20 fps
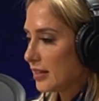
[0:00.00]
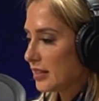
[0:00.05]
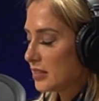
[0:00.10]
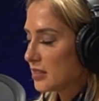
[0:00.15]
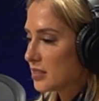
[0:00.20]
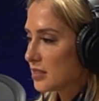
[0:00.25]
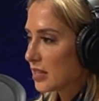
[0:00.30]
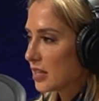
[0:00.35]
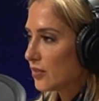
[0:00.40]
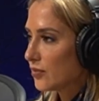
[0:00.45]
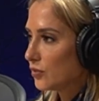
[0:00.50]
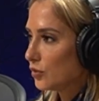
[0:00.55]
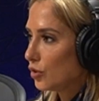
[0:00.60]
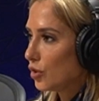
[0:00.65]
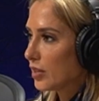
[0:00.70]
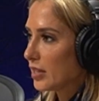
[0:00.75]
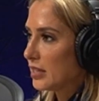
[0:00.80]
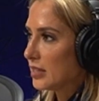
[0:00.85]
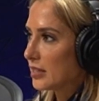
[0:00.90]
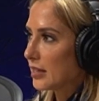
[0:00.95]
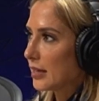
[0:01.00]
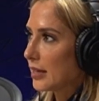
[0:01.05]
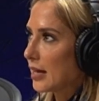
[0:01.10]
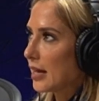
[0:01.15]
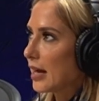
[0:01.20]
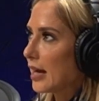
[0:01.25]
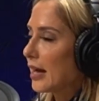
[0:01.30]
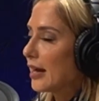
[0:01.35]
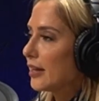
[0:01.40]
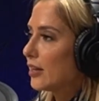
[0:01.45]
instead of looking to
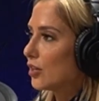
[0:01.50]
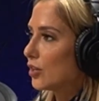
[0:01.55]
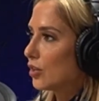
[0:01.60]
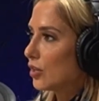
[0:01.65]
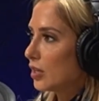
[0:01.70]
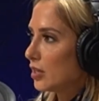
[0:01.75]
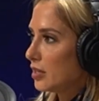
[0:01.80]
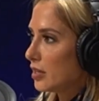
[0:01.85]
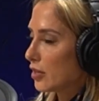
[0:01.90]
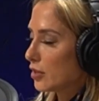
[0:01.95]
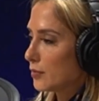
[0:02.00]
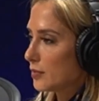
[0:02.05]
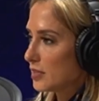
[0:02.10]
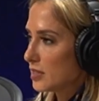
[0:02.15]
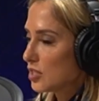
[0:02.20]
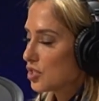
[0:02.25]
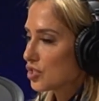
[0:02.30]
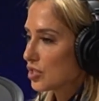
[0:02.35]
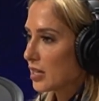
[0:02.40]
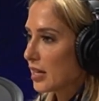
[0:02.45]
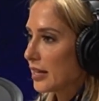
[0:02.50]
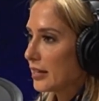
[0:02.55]
hire another position,